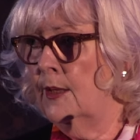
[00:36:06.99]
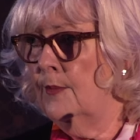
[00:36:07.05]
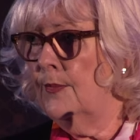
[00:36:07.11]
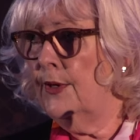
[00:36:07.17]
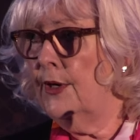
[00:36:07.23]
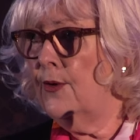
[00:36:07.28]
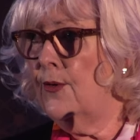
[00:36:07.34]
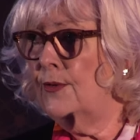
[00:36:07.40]

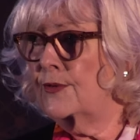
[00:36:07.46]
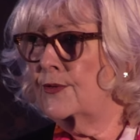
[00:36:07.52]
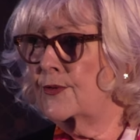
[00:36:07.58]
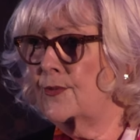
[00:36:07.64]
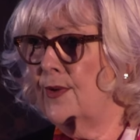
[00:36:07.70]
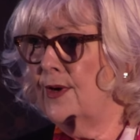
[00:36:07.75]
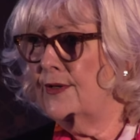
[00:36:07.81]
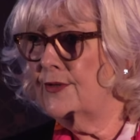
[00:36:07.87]
But I also
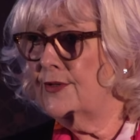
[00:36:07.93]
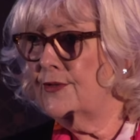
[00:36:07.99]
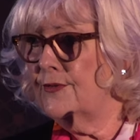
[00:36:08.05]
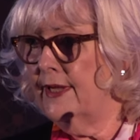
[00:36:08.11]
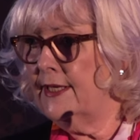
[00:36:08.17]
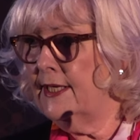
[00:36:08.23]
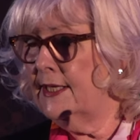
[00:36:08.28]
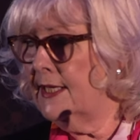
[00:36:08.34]
want to
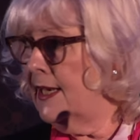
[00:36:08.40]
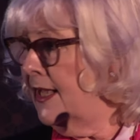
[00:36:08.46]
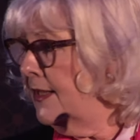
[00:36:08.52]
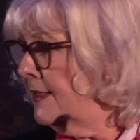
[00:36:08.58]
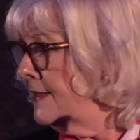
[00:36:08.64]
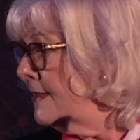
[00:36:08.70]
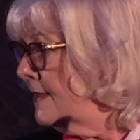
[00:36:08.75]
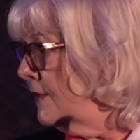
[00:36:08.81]

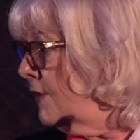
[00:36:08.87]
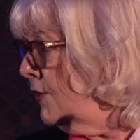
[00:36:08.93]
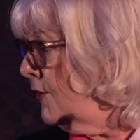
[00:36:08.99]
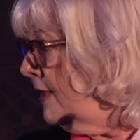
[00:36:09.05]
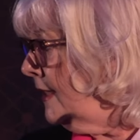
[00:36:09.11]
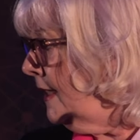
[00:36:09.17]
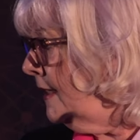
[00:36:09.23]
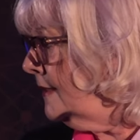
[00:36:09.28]
recognise that
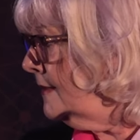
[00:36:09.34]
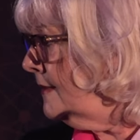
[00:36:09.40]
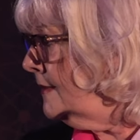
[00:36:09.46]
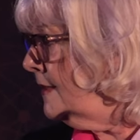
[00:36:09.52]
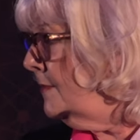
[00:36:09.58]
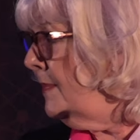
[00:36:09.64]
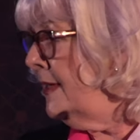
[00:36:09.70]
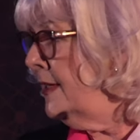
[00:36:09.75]
looking at
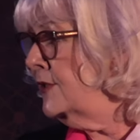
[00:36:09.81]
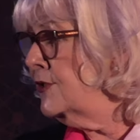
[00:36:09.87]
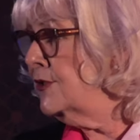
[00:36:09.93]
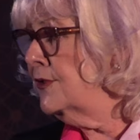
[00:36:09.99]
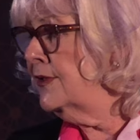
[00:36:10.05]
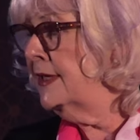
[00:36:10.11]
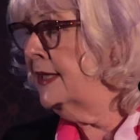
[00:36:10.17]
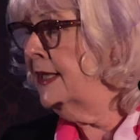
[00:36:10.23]
the
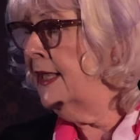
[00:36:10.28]
picture